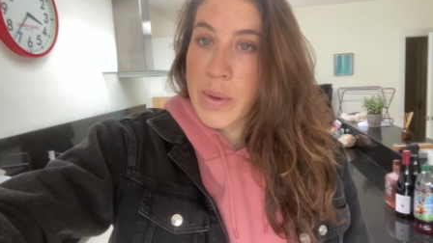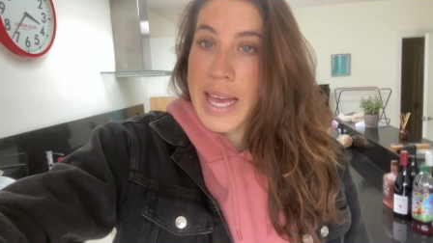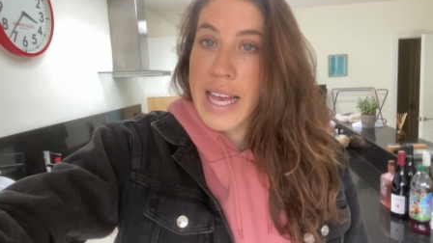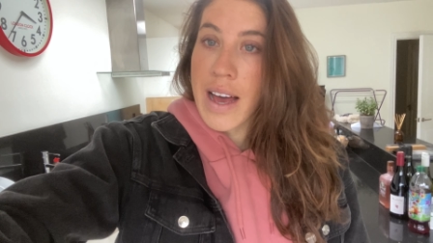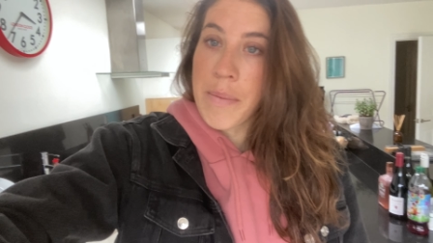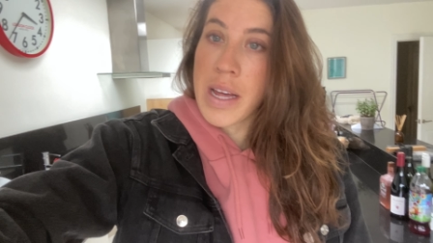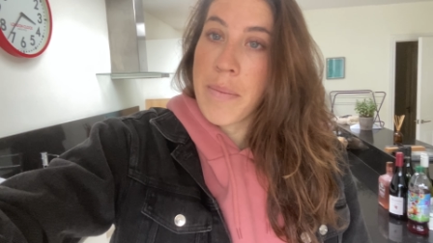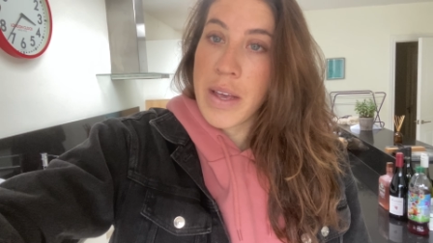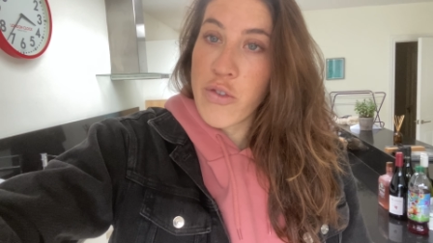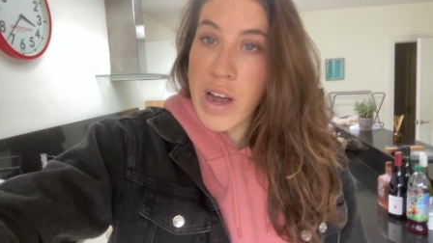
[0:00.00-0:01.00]
week I'm going to
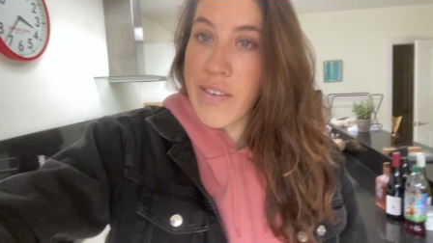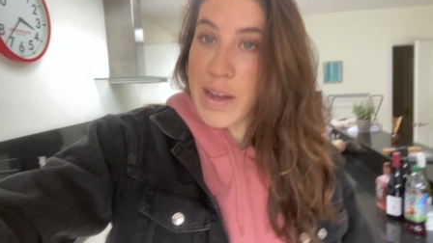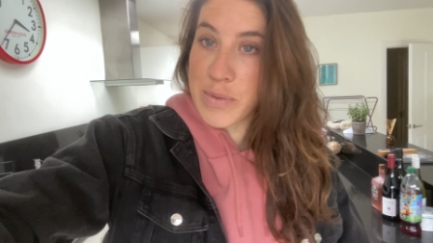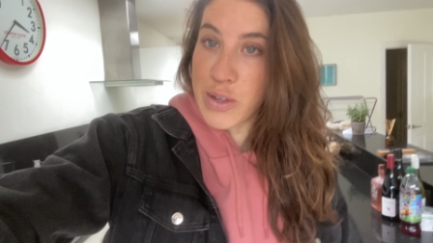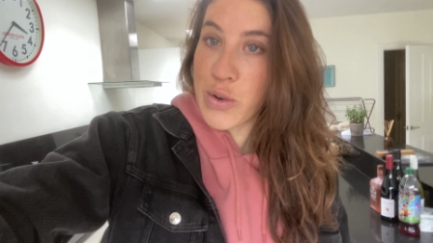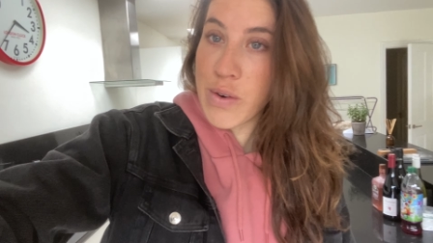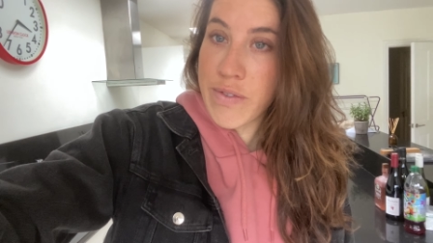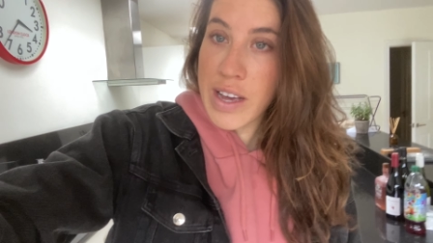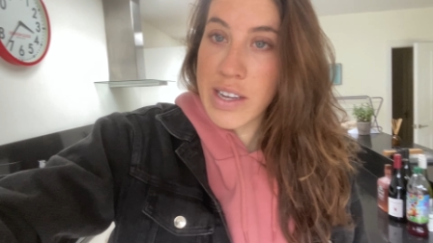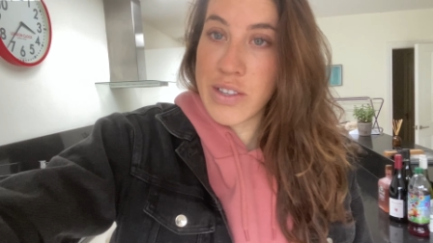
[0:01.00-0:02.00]
be driving up to
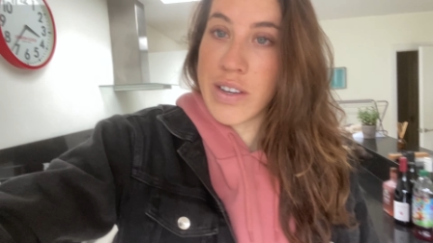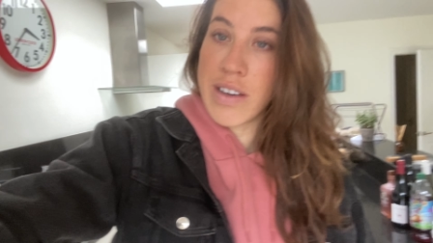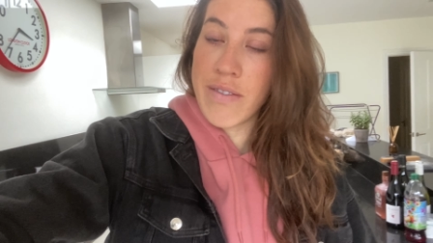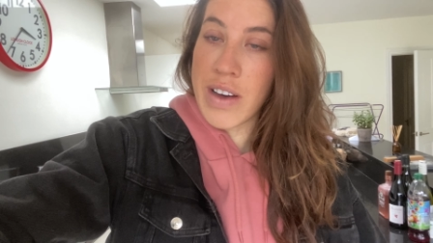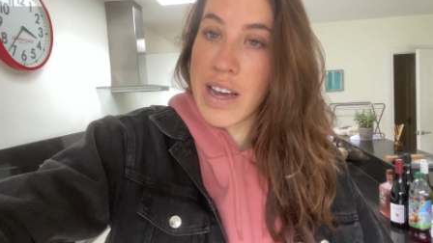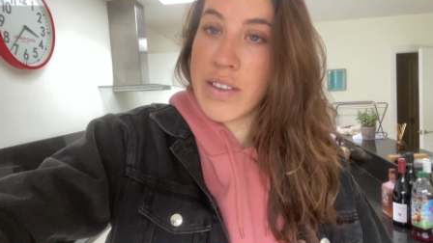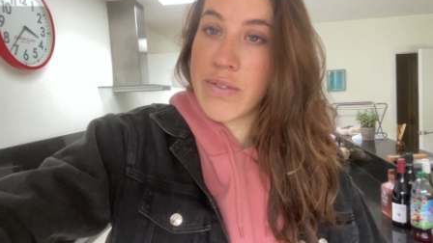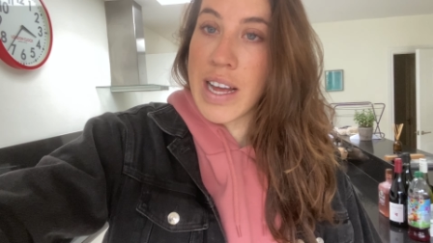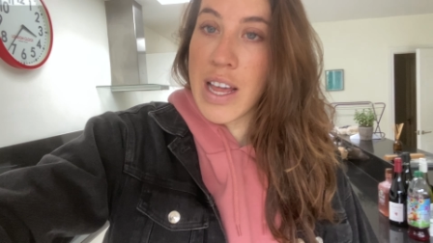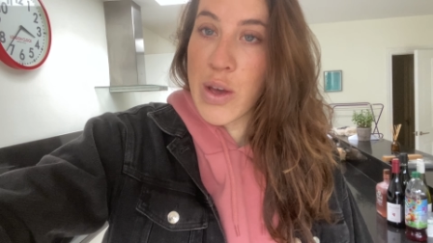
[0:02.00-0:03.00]
Norfolk to Vives
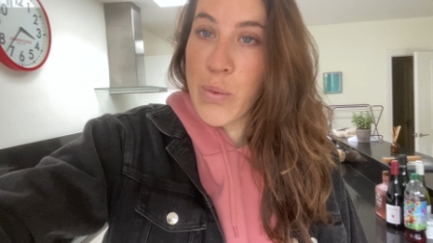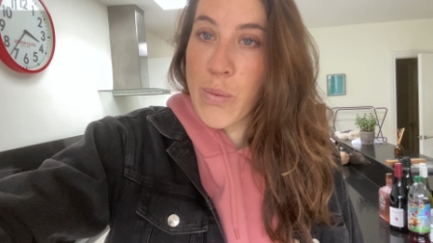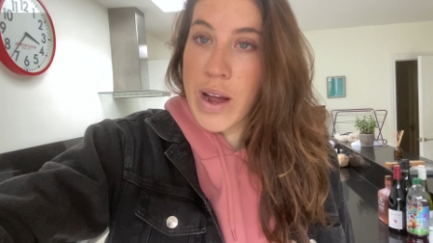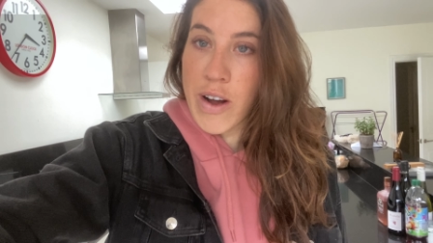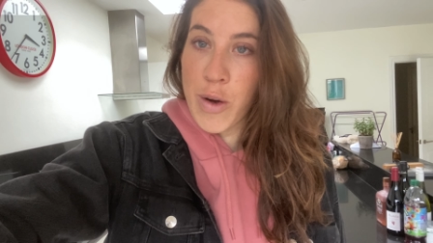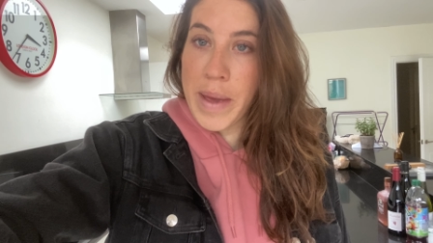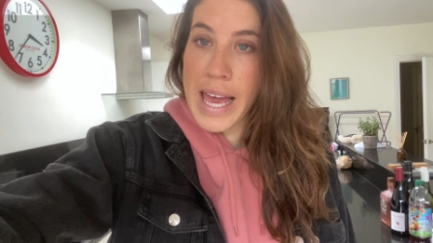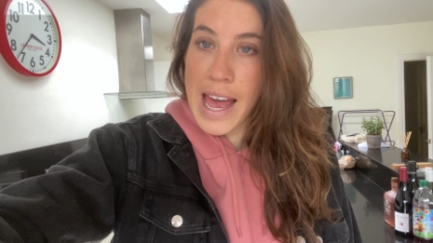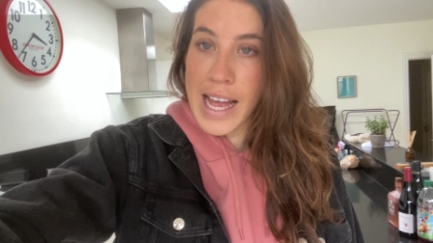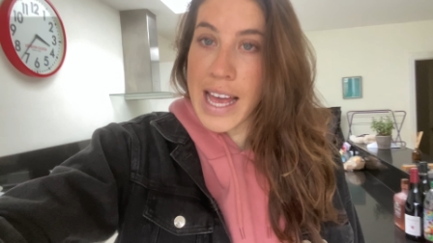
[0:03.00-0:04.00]
Velo, where I'll be
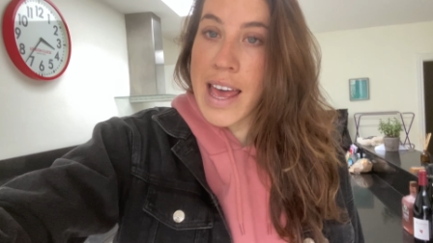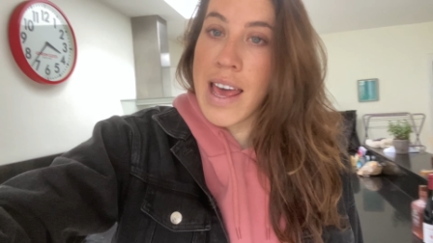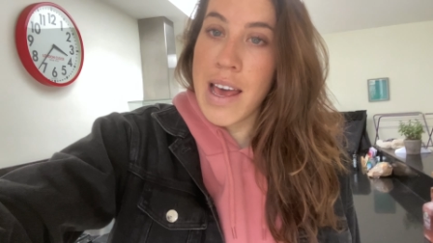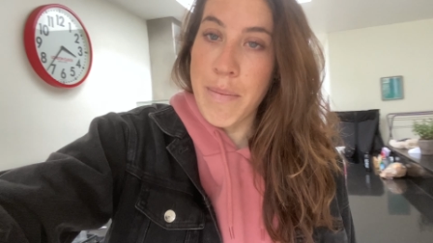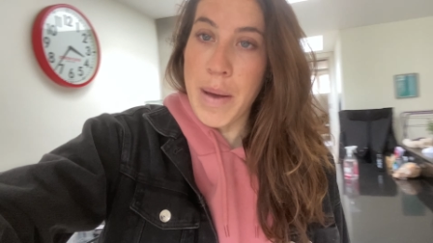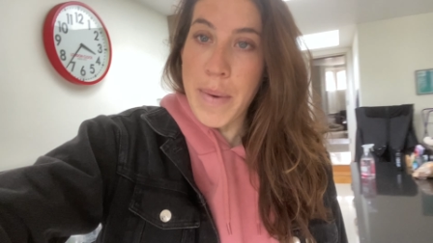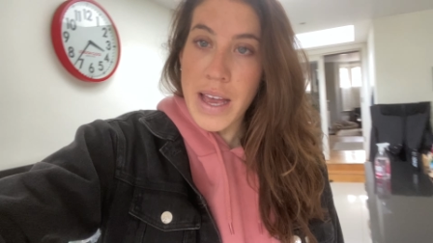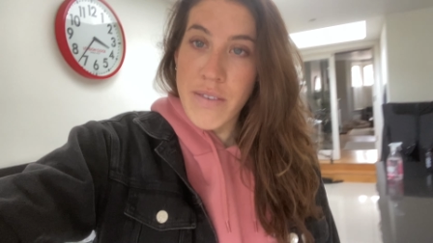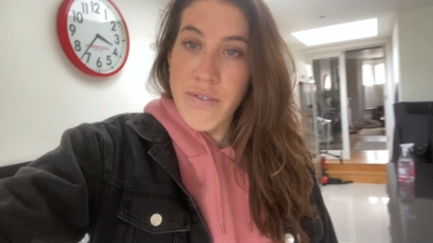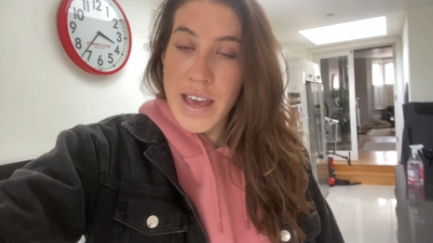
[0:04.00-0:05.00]
getting my
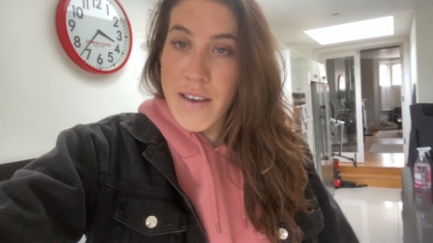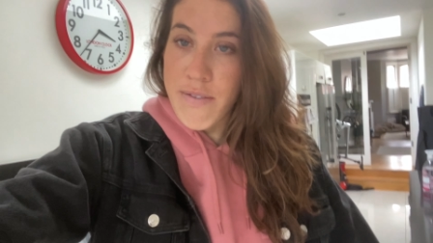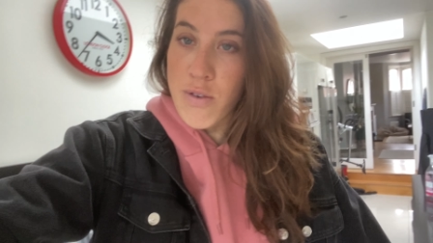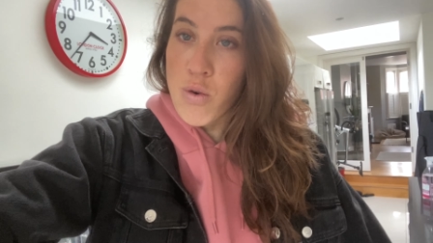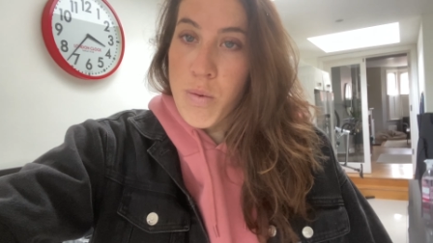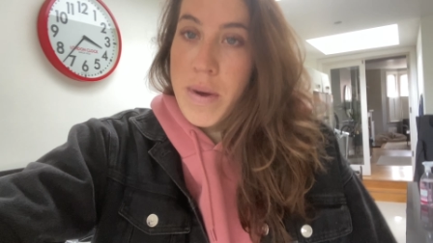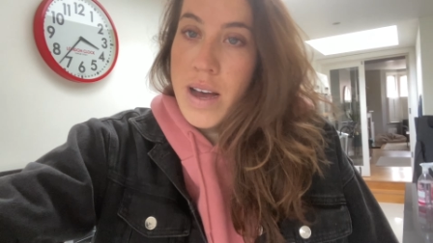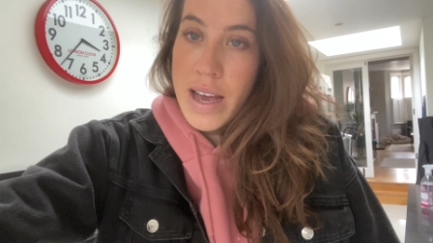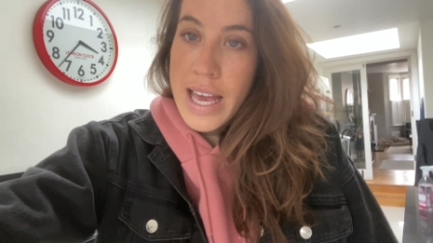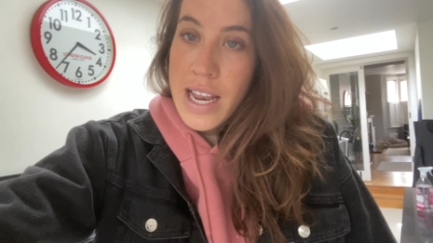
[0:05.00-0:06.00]
bike fit for
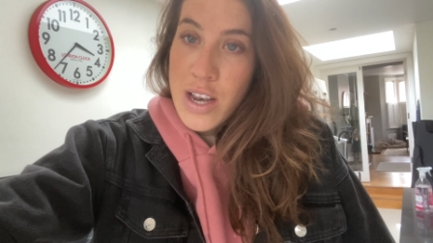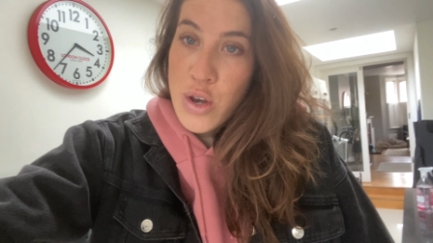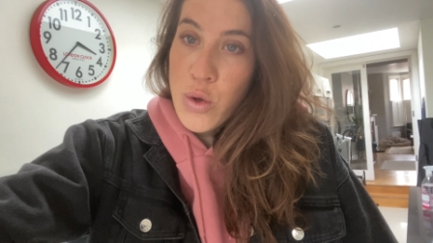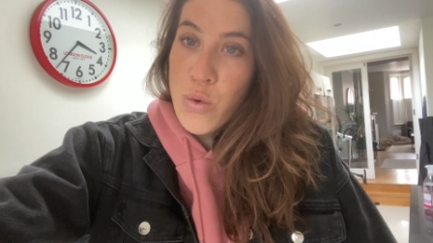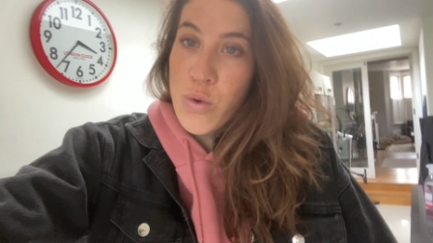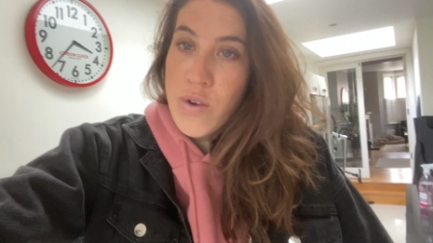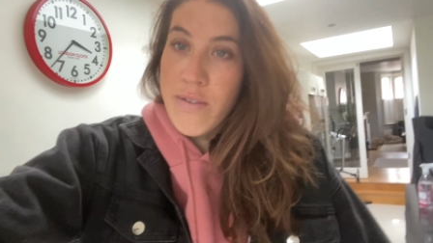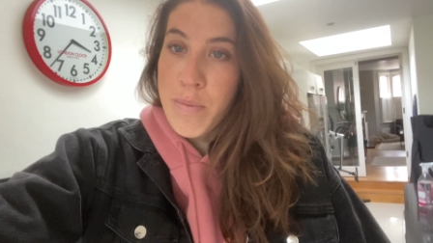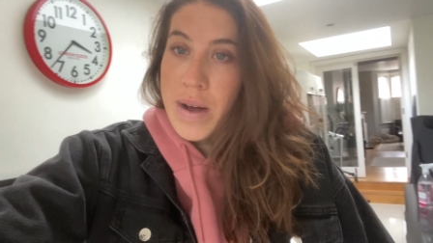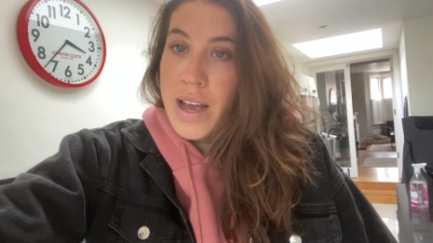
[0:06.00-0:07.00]
my new
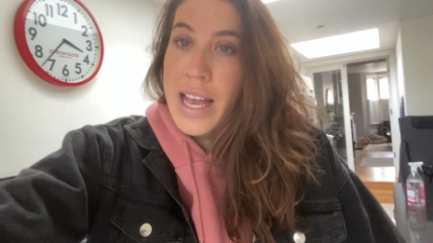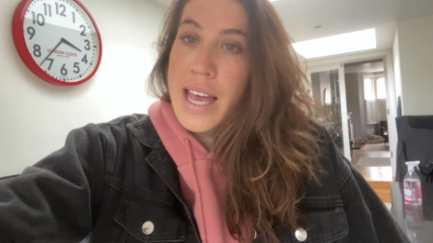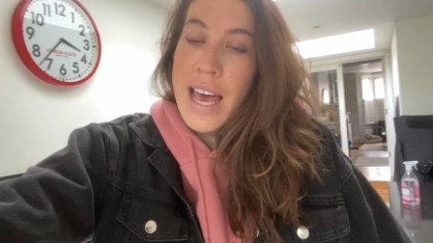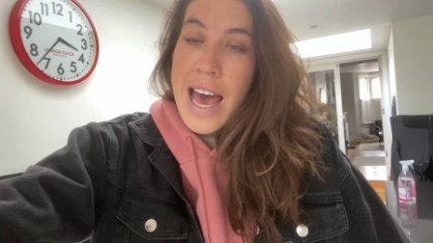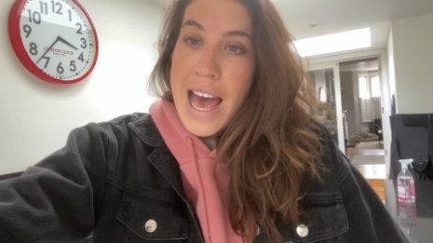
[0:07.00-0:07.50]
gravel bike,